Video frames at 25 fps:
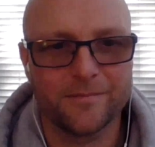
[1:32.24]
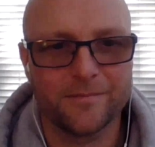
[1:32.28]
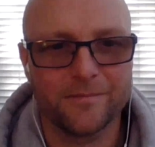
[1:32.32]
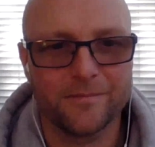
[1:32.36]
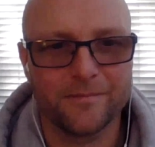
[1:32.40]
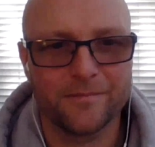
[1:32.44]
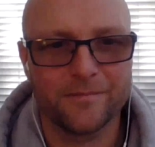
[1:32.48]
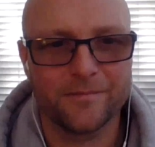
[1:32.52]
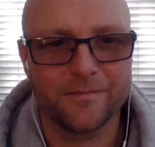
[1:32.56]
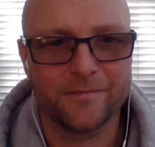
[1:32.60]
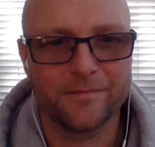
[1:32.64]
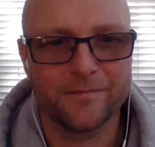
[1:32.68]

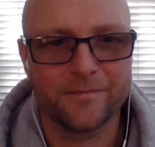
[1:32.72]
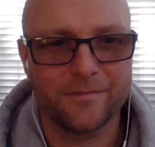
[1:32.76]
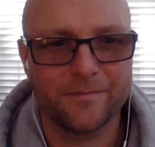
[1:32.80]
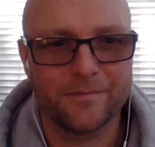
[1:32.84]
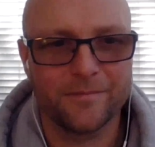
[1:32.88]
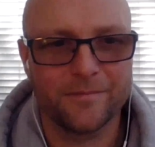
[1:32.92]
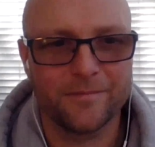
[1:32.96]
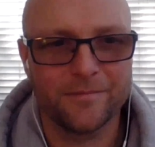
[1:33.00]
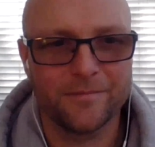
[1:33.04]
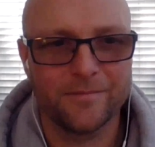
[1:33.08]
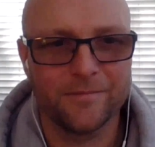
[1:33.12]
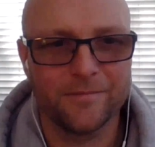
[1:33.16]

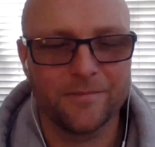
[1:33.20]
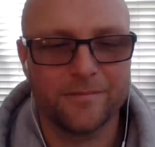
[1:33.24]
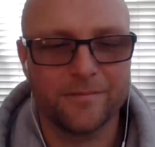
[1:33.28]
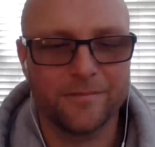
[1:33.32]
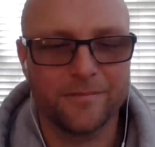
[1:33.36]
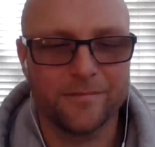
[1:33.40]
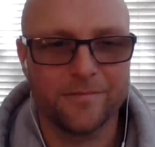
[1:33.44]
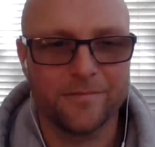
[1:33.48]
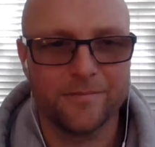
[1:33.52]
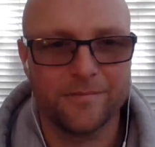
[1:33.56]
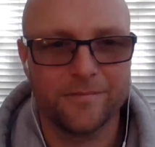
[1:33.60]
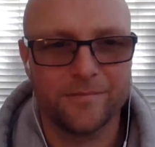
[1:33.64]

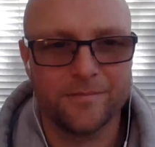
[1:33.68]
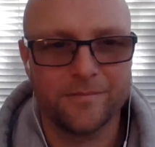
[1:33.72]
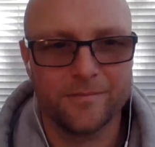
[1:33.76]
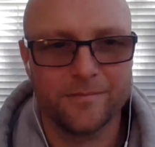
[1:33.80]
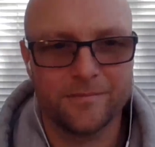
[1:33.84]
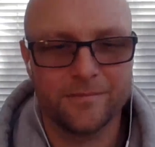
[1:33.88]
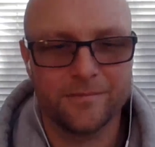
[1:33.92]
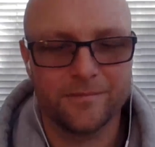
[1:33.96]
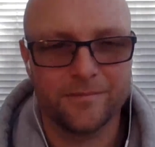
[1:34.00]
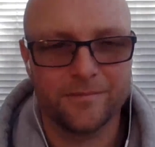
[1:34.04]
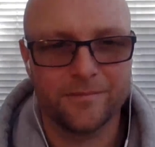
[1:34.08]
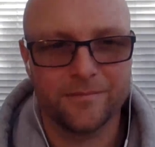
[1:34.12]

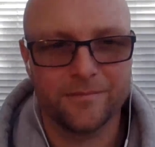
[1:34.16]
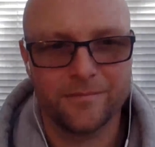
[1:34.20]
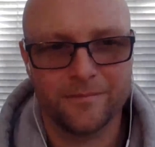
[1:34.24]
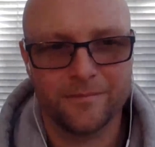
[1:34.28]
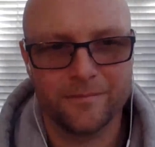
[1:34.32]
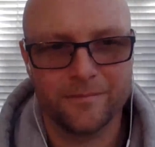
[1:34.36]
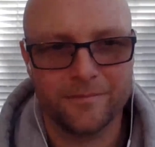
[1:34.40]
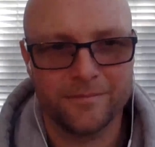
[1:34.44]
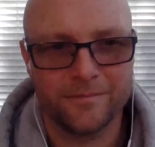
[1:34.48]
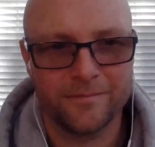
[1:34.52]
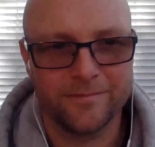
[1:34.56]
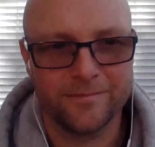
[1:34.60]

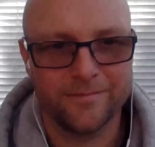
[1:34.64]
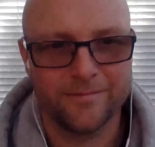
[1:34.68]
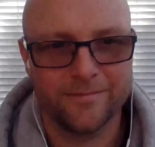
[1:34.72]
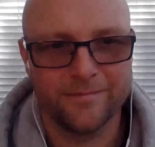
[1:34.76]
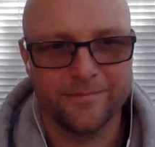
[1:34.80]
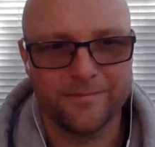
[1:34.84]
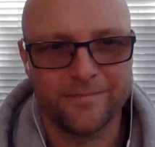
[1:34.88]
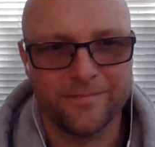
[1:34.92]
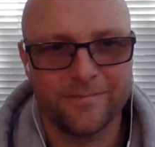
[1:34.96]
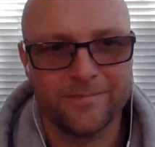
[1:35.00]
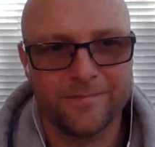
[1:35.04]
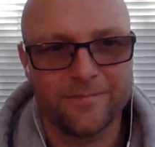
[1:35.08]

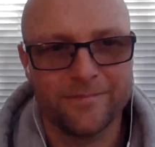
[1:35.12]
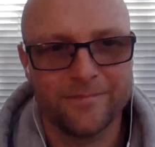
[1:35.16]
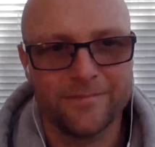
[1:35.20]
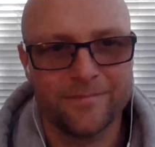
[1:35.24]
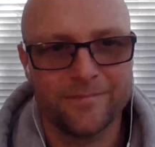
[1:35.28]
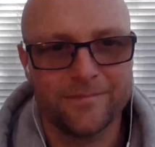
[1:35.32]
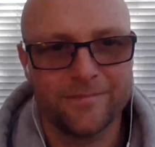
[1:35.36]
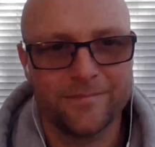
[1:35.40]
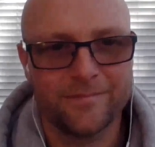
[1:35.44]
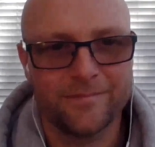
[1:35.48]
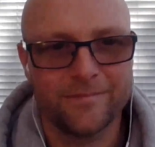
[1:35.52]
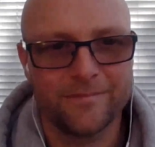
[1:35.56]

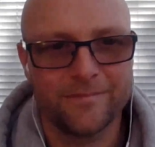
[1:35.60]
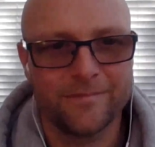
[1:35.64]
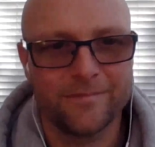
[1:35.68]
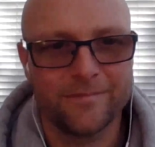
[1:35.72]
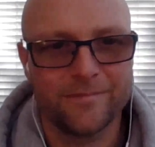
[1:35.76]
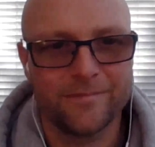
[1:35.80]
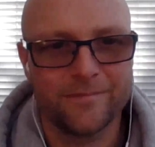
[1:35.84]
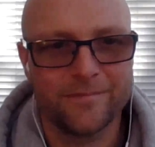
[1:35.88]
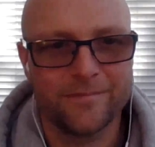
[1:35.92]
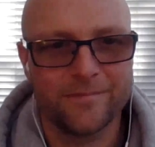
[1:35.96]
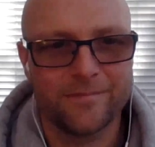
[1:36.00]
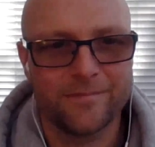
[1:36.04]

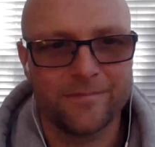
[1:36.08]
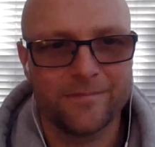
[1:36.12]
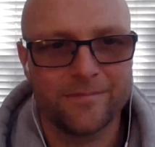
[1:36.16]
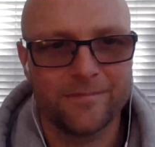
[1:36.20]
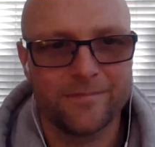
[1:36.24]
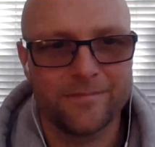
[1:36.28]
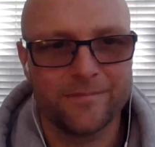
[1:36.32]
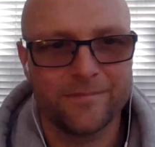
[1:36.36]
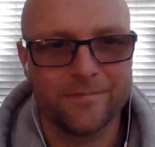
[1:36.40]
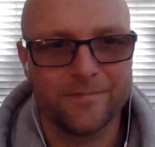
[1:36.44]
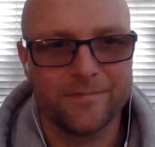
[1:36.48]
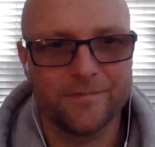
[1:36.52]

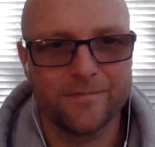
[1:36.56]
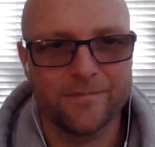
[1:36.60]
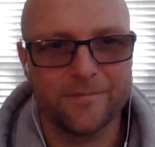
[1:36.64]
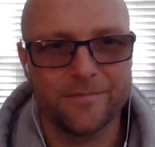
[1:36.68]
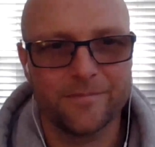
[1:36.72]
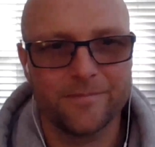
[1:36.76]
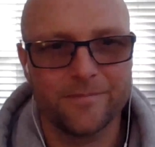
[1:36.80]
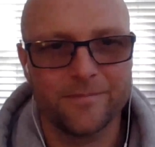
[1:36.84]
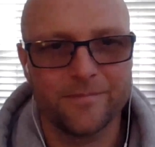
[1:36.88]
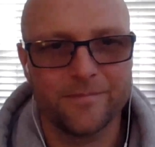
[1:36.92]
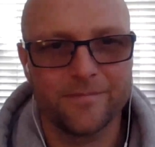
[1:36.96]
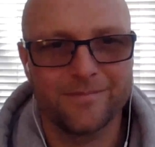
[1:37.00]

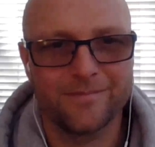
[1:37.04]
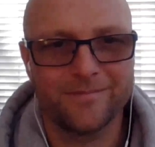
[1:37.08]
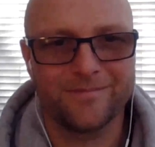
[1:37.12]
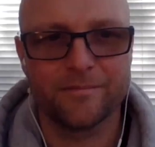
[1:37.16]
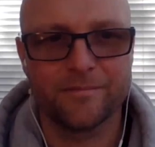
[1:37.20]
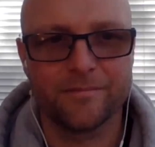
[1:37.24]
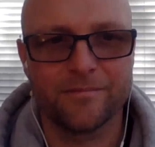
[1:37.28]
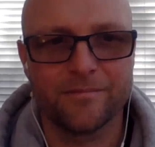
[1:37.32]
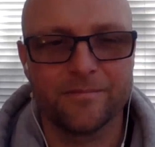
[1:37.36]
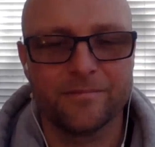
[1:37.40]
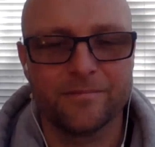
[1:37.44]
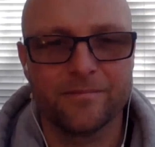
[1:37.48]

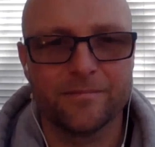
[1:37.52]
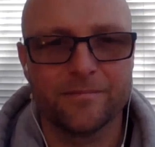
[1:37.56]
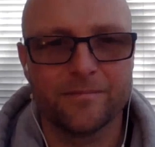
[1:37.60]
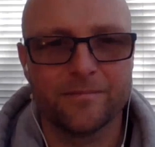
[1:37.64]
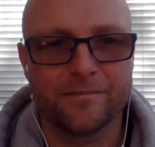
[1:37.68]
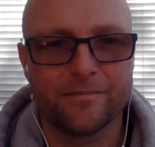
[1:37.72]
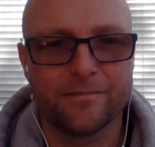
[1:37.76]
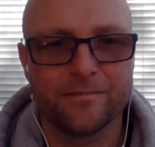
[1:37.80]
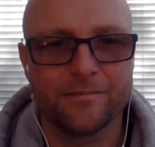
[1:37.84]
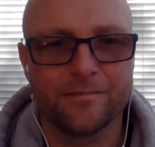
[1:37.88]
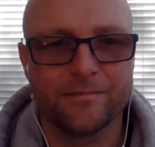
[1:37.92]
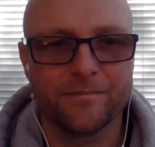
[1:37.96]

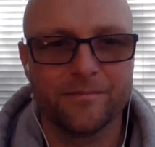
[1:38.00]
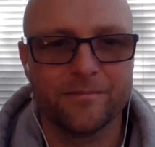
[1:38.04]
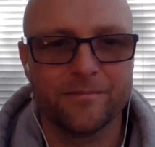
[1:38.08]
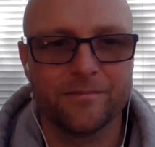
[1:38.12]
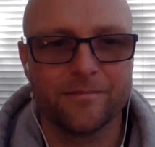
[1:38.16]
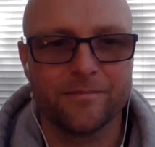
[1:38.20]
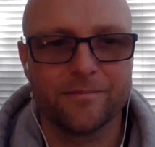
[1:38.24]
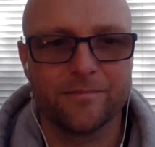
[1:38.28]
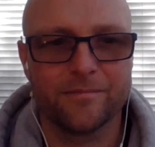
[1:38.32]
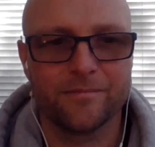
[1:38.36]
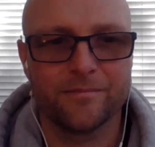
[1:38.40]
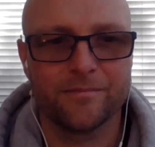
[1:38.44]

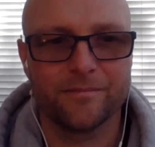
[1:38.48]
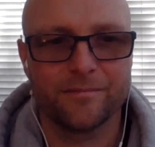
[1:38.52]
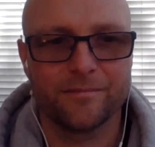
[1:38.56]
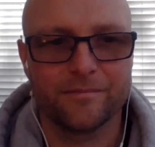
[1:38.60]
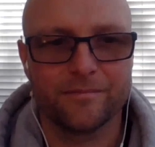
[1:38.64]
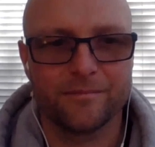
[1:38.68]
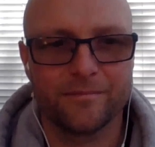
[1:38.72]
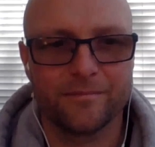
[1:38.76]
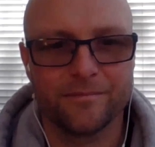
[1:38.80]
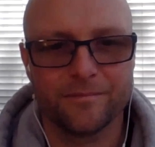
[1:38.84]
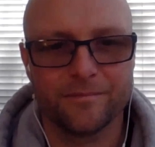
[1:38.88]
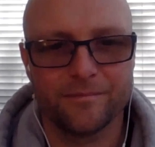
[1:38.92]

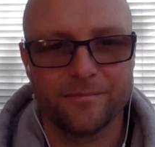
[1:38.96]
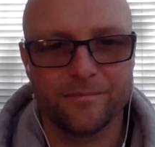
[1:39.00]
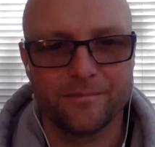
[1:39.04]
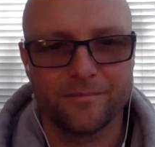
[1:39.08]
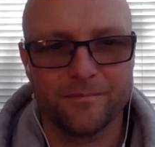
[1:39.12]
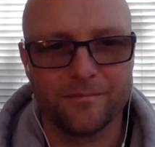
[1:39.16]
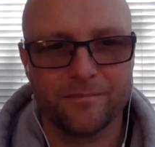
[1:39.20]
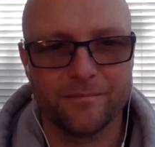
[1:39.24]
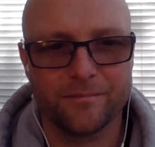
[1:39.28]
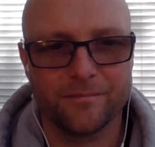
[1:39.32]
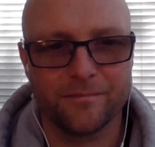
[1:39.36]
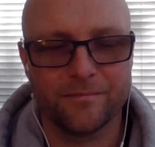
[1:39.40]

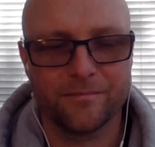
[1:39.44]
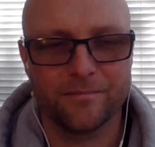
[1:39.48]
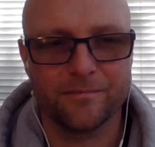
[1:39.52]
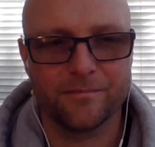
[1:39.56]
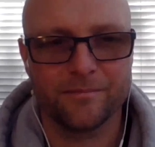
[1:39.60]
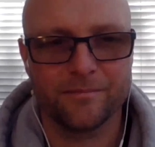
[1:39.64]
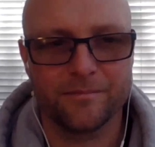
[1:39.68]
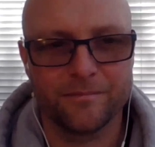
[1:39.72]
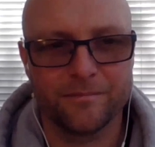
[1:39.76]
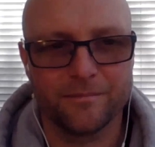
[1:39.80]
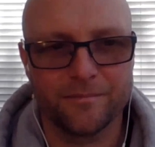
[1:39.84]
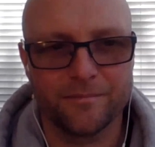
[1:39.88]

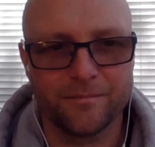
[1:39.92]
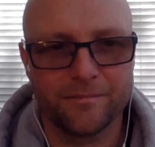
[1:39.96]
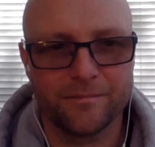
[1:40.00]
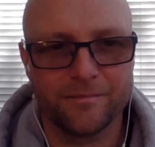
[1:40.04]
No words are spoken by the person on screen.